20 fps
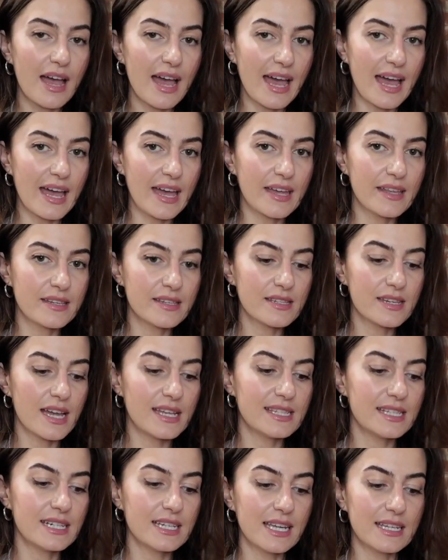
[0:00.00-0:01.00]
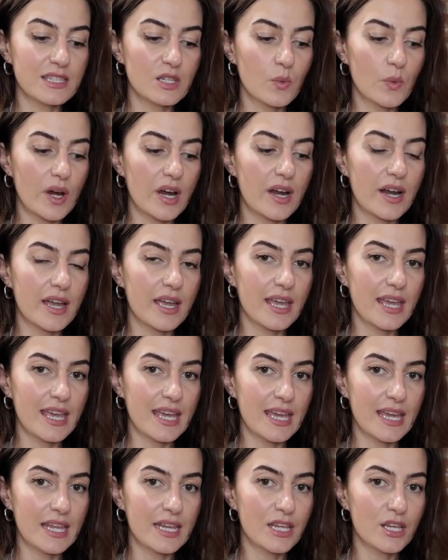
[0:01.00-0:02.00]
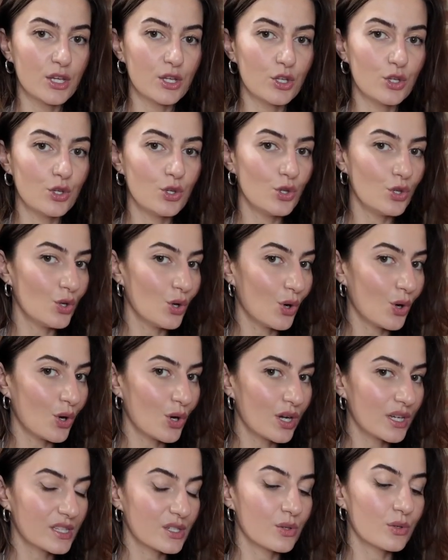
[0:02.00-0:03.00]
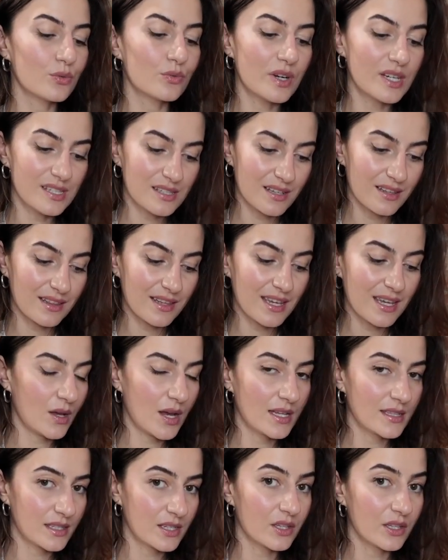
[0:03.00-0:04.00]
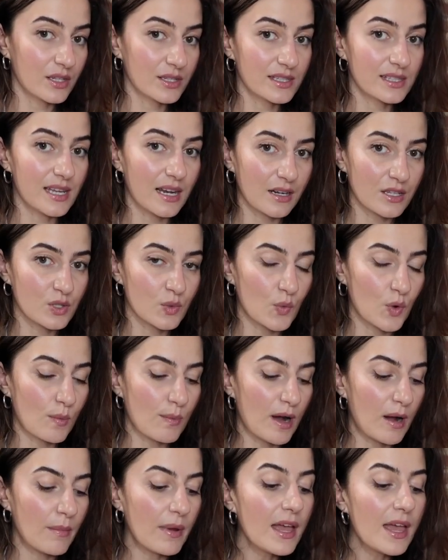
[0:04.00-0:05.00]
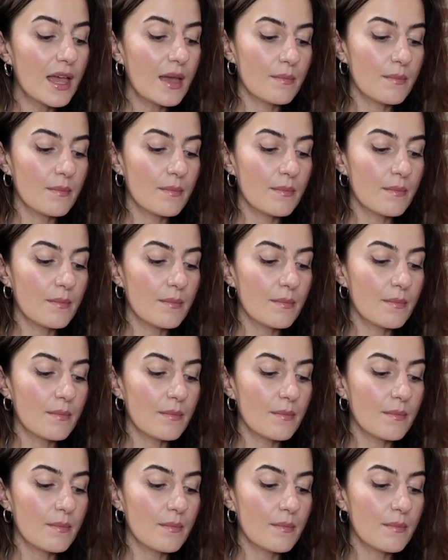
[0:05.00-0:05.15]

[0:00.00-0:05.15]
and I didn't get to wear it in New York till recently, until it started to warm up.